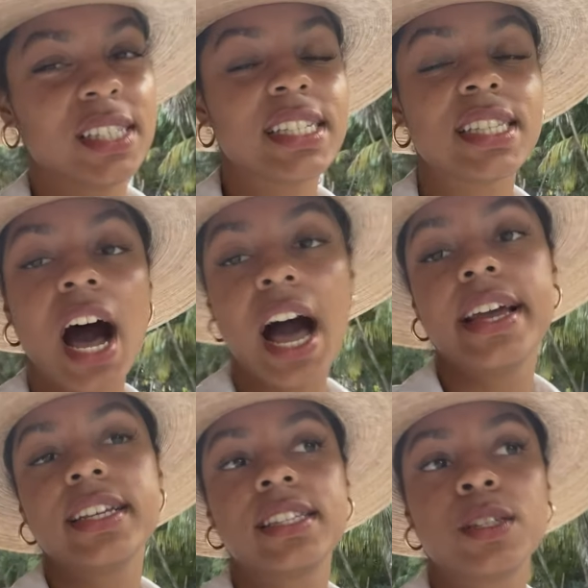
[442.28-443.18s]
It's the
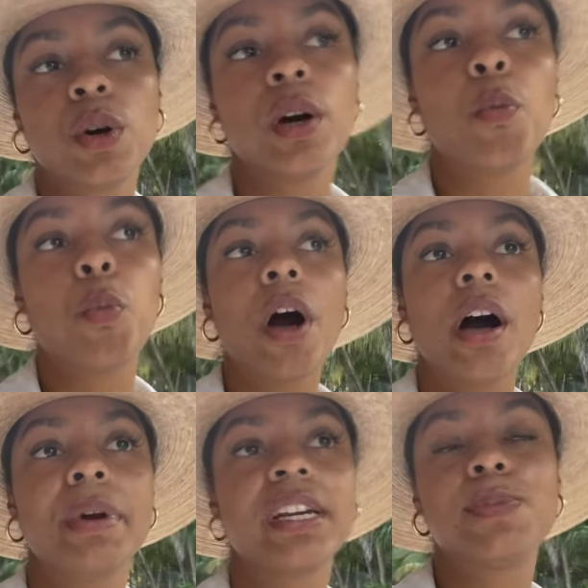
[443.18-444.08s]
highest
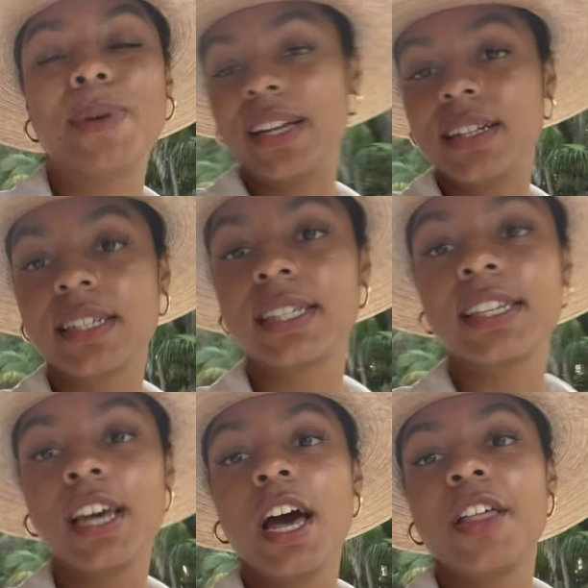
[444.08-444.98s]
um, expense
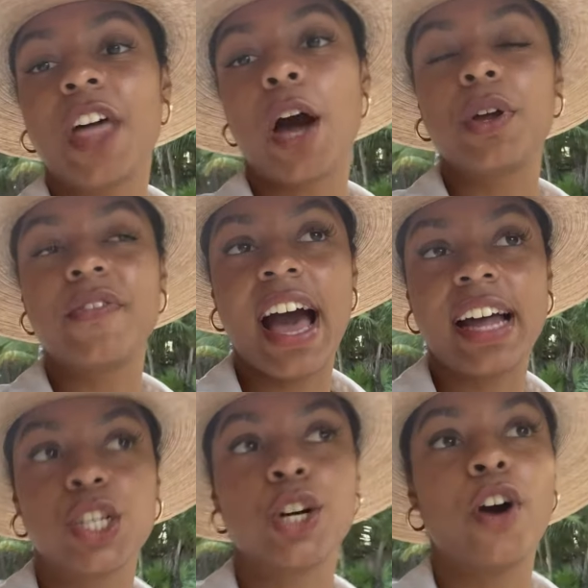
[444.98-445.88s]
that we've
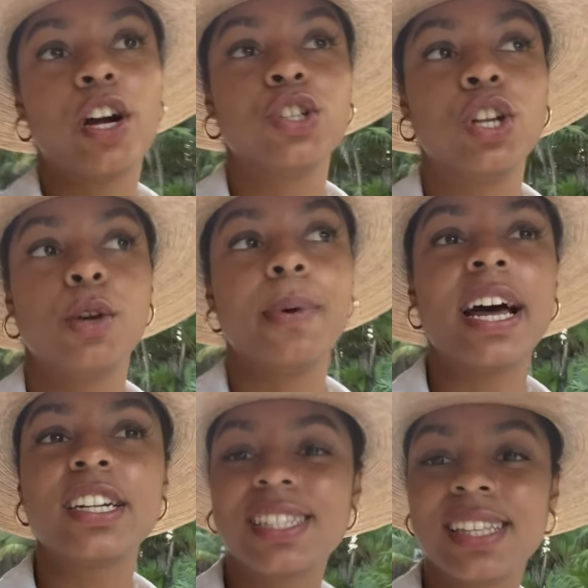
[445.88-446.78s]
had so far in Tulum. And
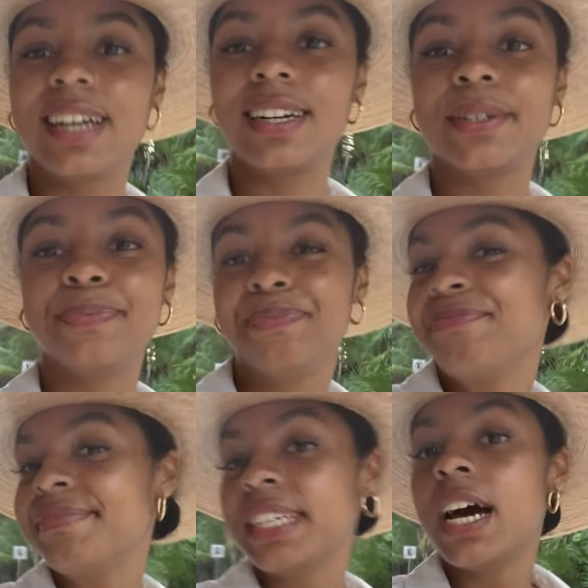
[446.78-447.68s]
I just think
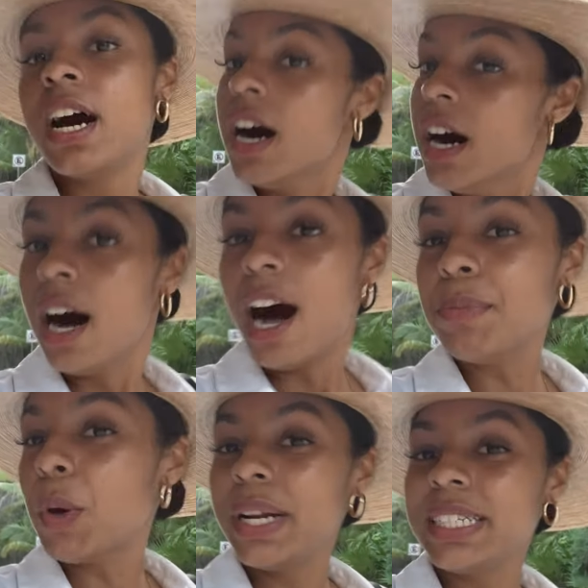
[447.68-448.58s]
I'm
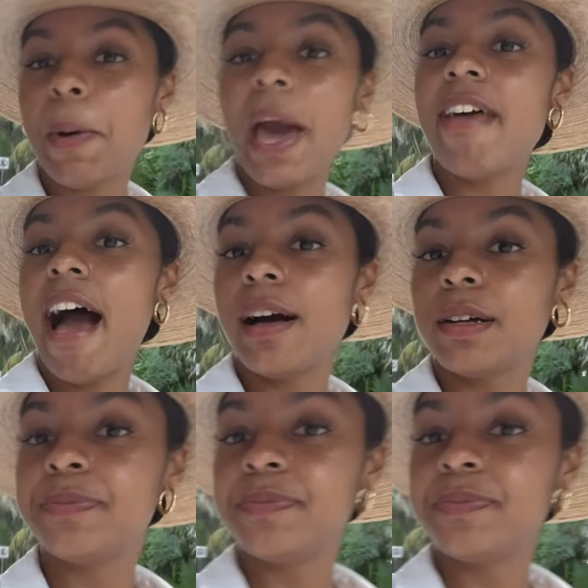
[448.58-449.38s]
not willing to pay that.